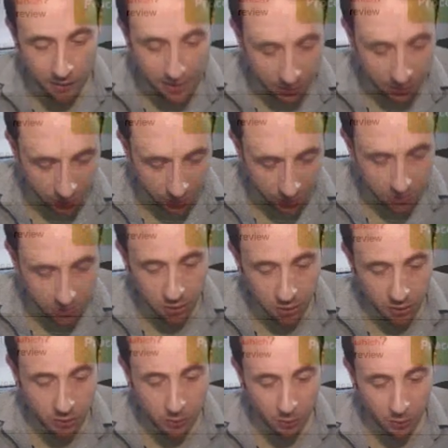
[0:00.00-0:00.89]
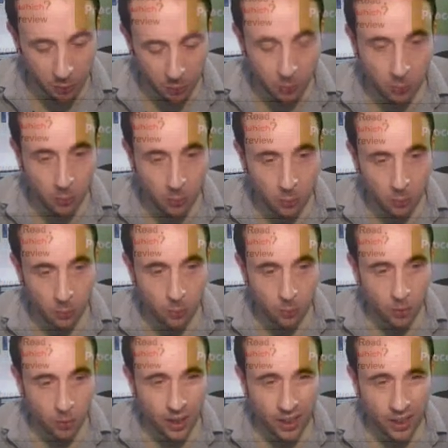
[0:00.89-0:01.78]
Is it understood?
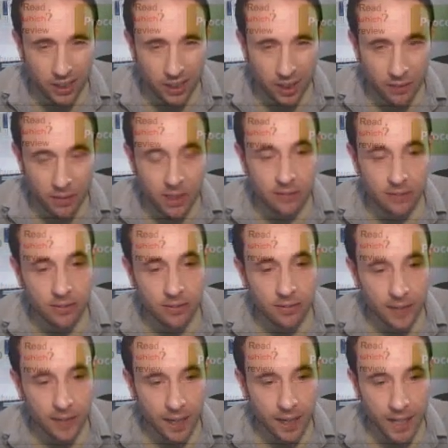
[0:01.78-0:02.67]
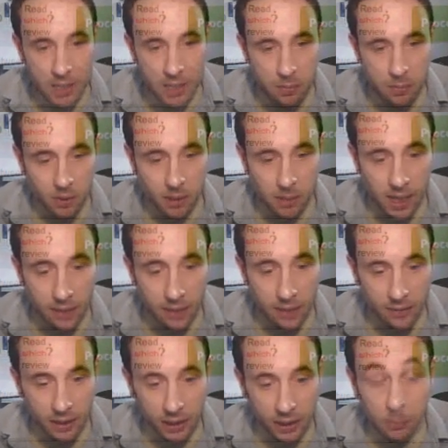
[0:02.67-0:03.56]
And kind of the level of engagement I'm
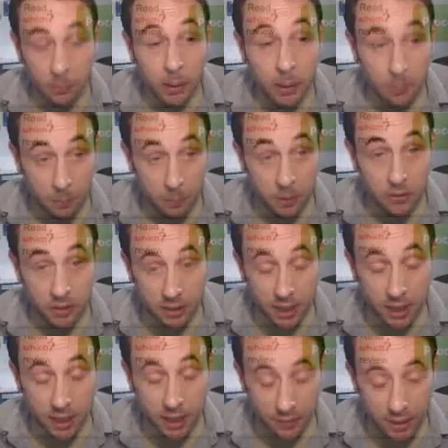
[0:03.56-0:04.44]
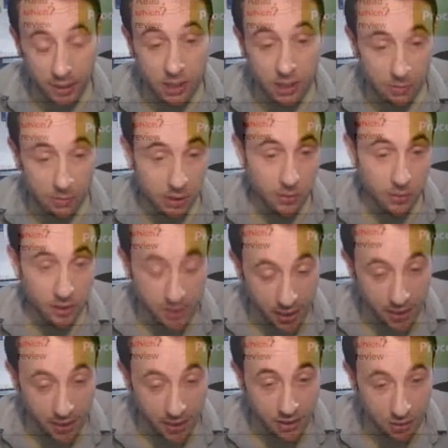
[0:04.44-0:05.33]
having and users are having generally with
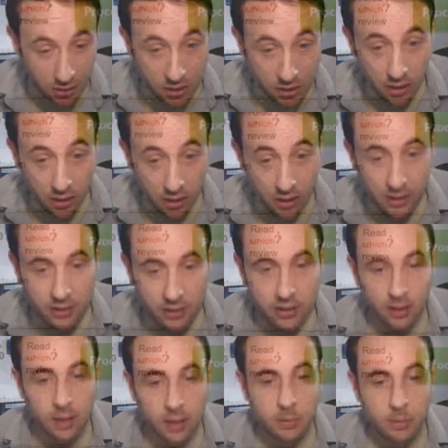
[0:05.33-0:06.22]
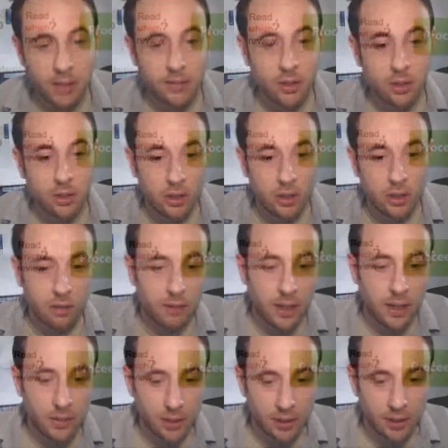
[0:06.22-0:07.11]
the text on the site. So let me have a little look
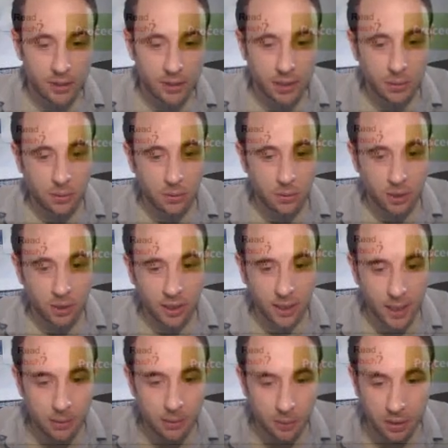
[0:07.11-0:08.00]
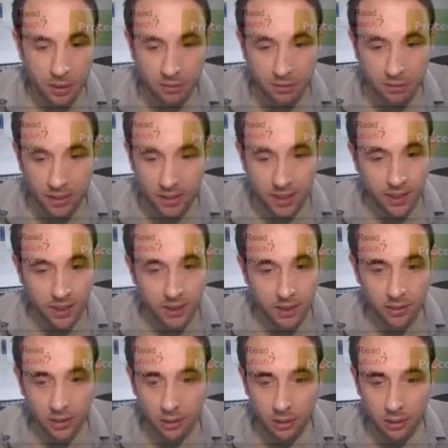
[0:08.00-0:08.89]
around. You can see what I'm looking at. I'm going to read
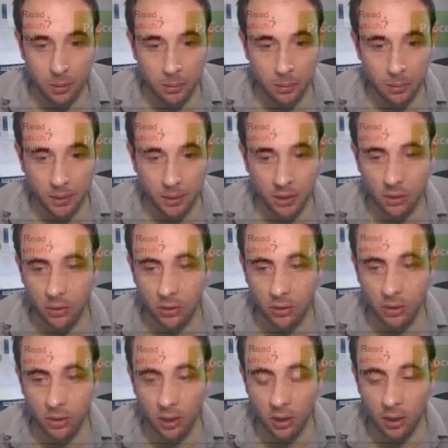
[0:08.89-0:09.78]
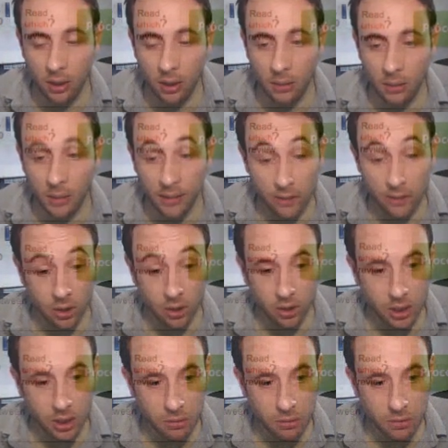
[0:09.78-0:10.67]
that. No, probably not. Have a
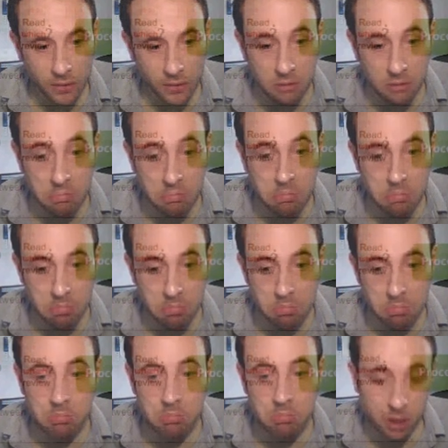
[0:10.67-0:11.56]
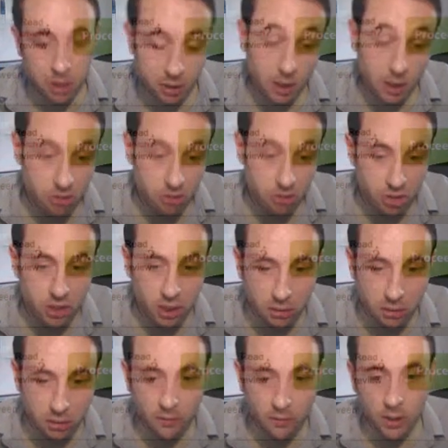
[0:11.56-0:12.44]
little look at the review.
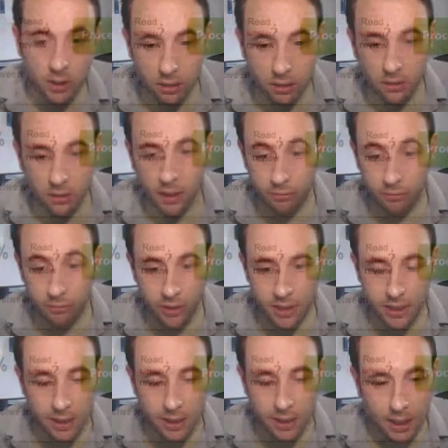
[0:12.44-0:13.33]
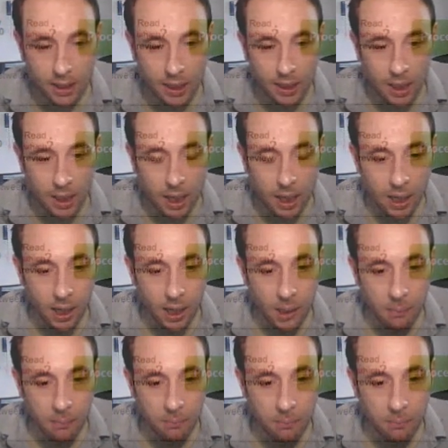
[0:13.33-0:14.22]
Interesting. I haven't read it.
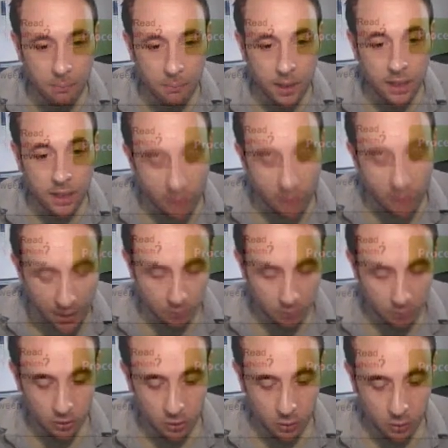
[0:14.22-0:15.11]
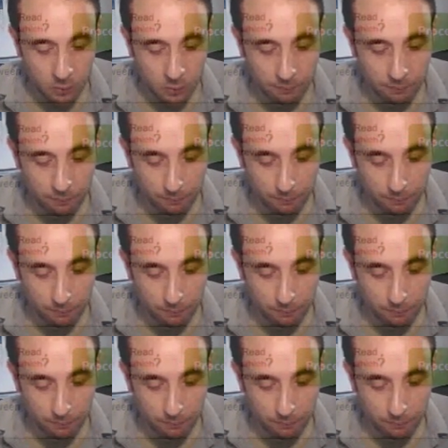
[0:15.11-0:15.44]
A great little tool.